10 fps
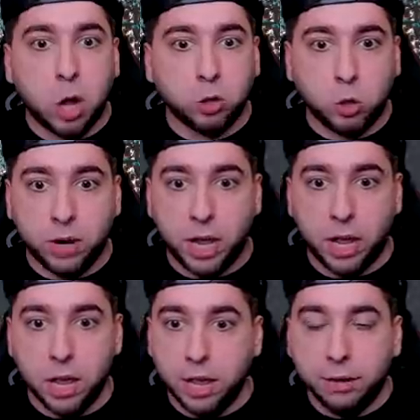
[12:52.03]
on Tony.
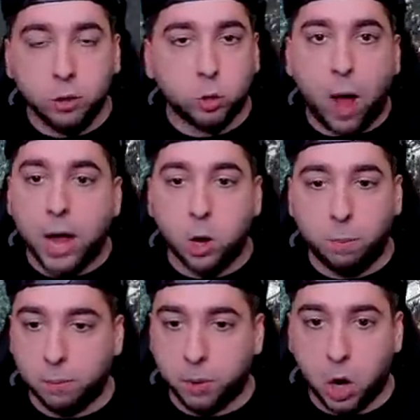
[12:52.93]
He was wide
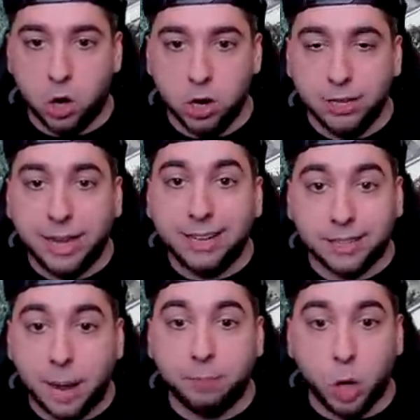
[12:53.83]
open, bro. They
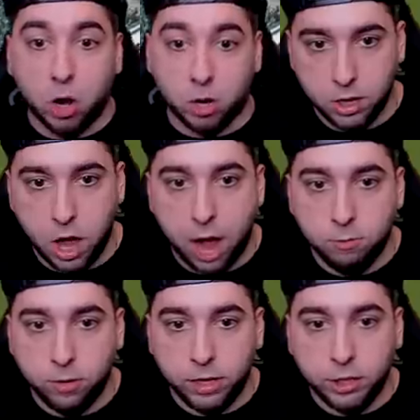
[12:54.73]
slept on Yo, I
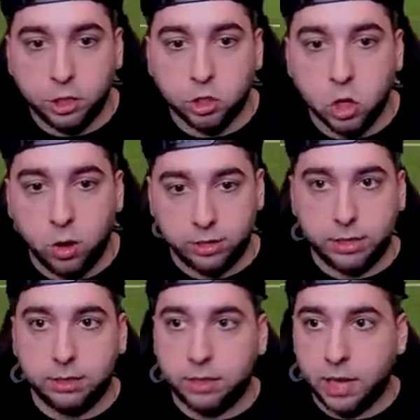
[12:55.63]
really just noticed
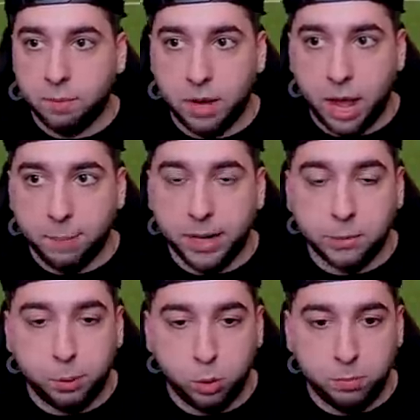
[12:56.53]
his team name. It's
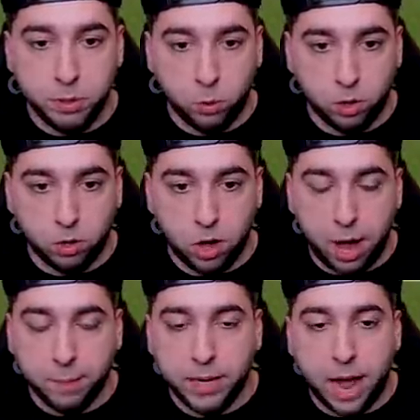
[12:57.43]
Poop Noodle.
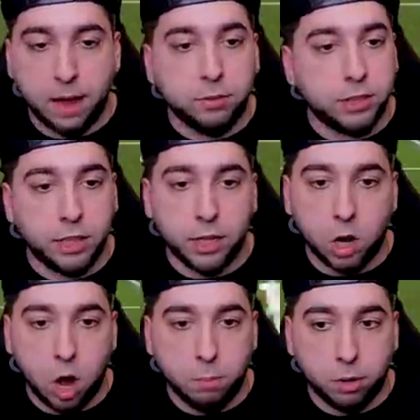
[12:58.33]
I mean, I've seen it
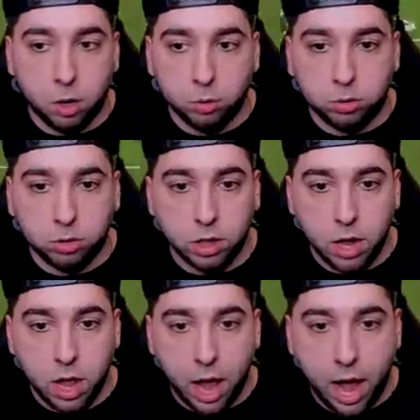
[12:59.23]
all, bros.
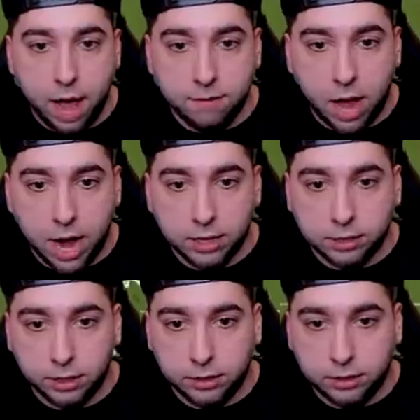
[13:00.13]
I have
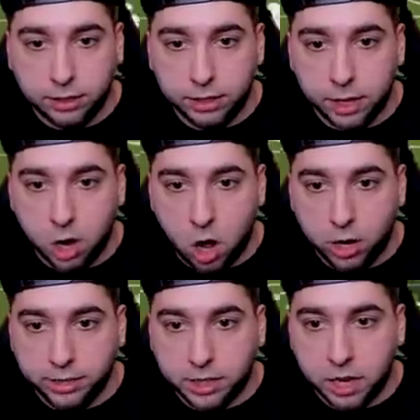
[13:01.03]
honestly seen it all.
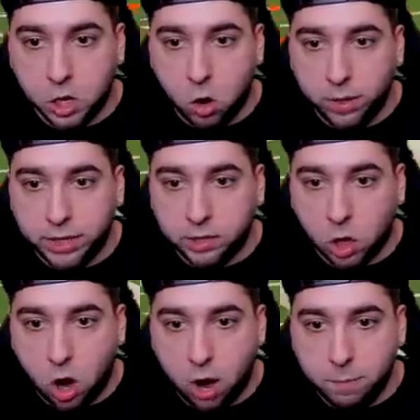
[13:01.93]
He's gonna go with this
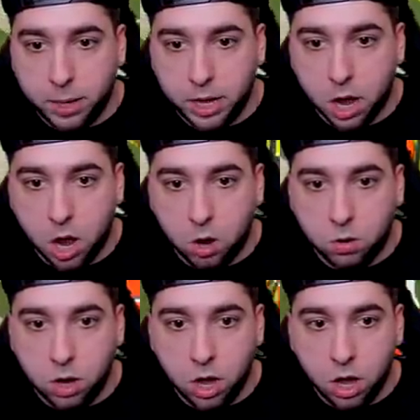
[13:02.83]
RPO.
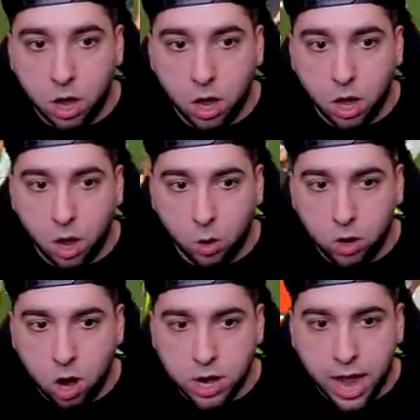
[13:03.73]
Hold on